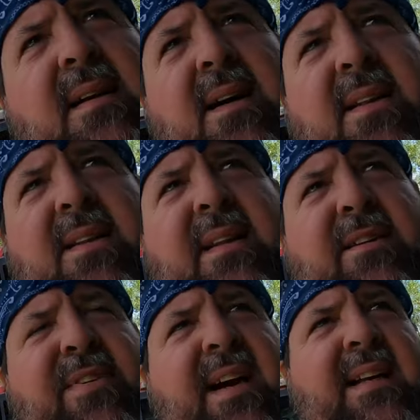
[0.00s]
Other than
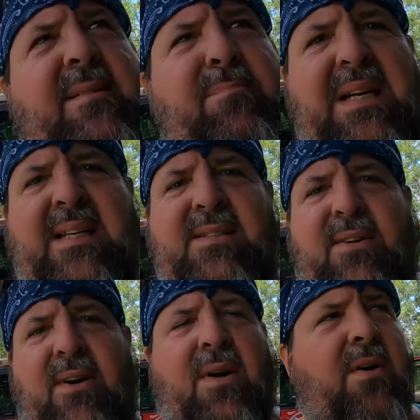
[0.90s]
the fact that bees are
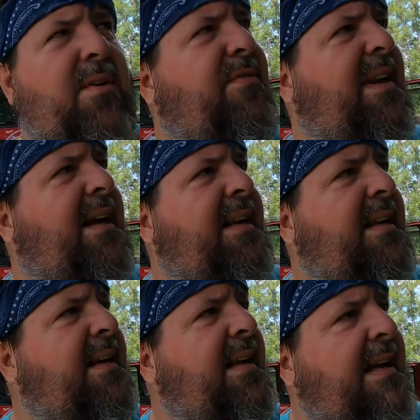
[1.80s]
no longer flying in
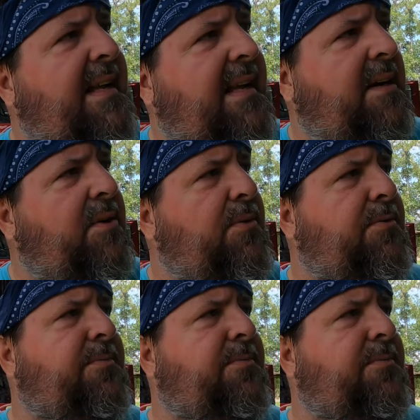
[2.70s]
and out of that hole.